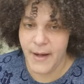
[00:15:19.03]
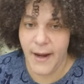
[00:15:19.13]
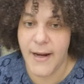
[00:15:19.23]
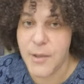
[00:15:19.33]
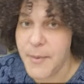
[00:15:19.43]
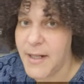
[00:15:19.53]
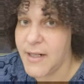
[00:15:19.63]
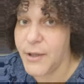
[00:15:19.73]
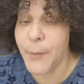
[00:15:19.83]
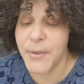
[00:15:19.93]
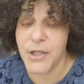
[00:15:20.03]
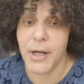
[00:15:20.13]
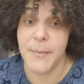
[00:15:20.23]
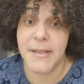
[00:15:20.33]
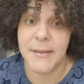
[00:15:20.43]
HP adult
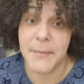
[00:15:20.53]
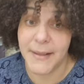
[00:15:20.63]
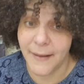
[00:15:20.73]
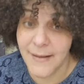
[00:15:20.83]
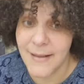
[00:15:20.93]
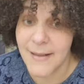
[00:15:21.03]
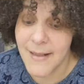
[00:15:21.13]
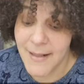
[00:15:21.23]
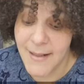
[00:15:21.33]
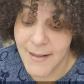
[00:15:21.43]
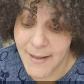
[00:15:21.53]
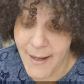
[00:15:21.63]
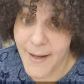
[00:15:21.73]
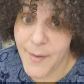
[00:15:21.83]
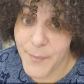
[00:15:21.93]
pajamas because
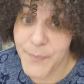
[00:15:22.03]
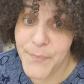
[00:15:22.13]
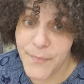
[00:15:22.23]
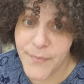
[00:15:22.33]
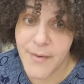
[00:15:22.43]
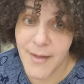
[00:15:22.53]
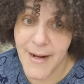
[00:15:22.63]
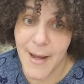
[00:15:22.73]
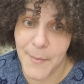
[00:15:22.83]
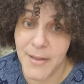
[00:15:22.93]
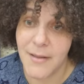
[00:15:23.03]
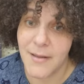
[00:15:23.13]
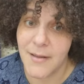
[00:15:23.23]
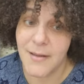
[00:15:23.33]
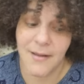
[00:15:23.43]
yeah, that
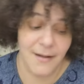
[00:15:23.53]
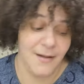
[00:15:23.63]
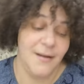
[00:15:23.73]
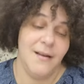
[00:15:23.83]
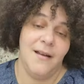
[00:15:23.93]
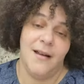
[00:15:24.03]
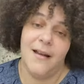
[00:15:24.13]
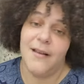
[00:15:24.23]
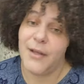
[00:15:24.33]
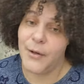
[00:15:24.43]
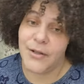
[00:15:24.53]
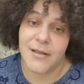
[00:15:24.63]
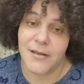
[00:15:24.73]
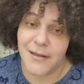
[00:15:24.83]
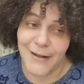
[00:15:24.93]
happens.
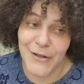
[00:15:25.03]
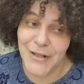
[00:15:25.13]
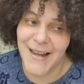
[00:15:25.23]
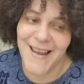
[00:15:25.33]
There's there's